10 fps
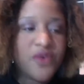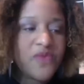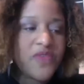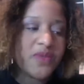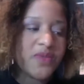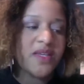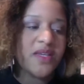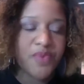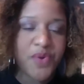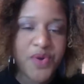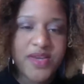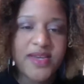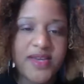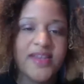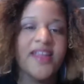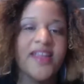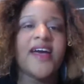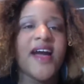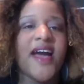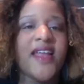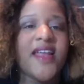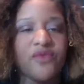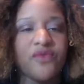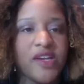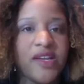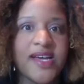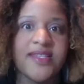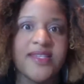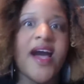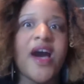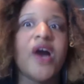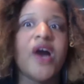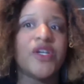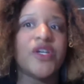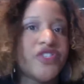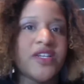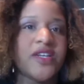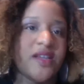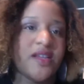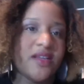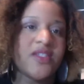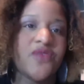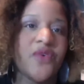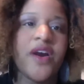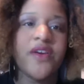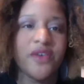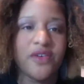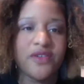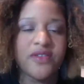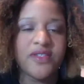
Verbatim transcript: this was important, I didn't realize like how urgent it is for our girls.